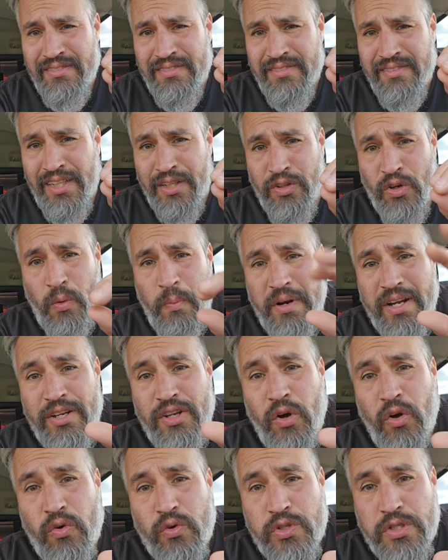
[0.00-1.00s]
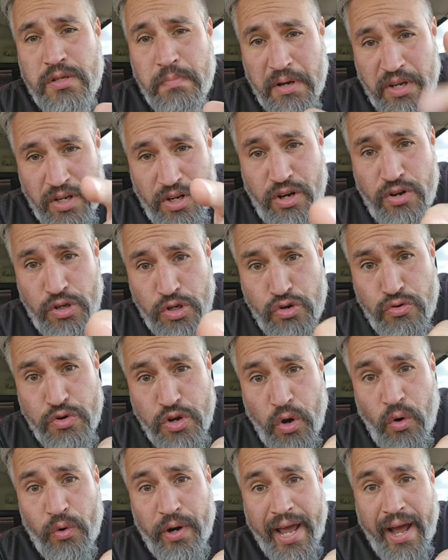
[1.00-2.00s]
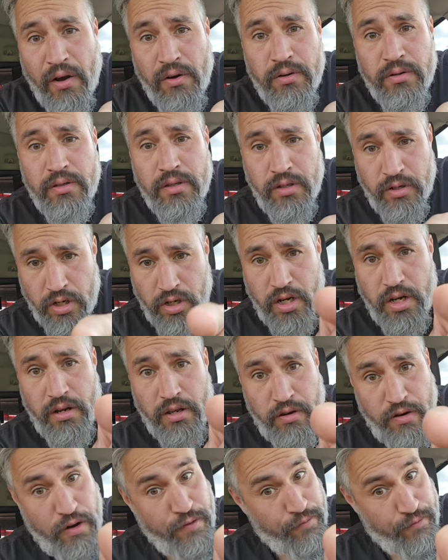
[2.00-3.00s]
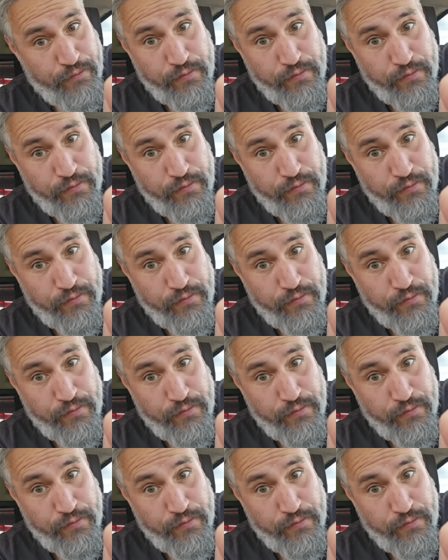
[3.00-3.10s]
that nobody knows. But you know now. You're